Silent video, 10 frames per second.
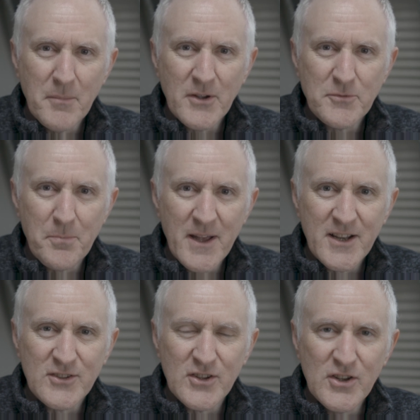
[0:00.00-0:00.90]
much
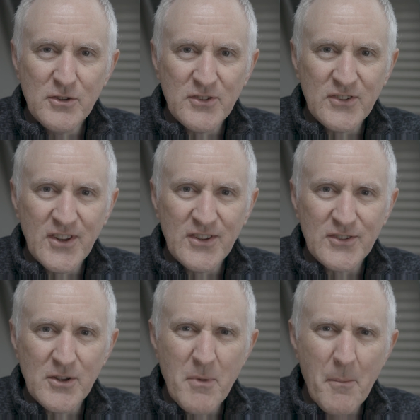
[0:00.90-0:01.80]
better to use the
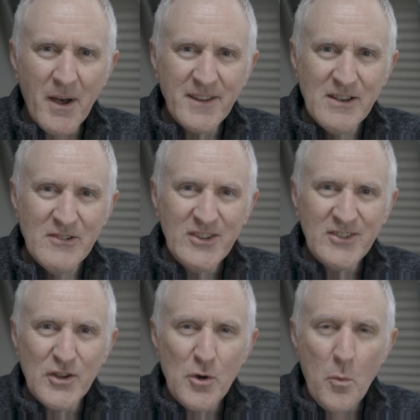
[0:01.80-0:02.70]
system but there is
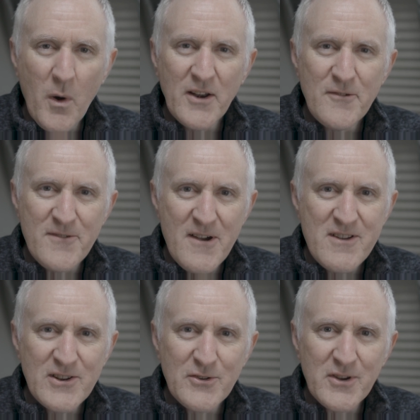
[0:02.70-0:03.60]
still one
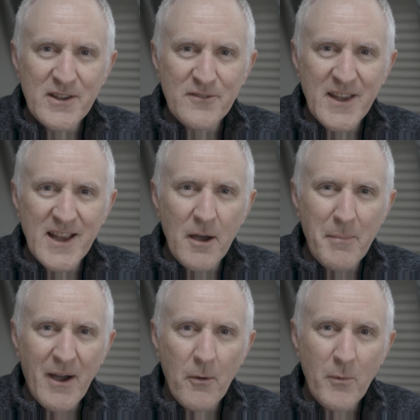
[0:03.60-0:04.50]
very annoying thing
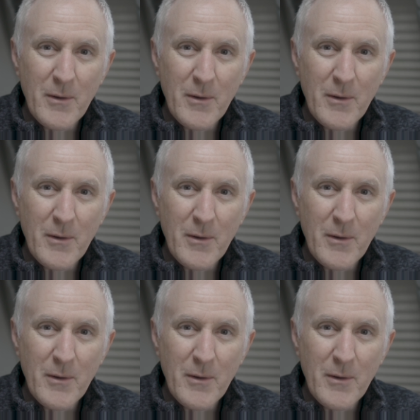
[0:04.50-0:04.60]
about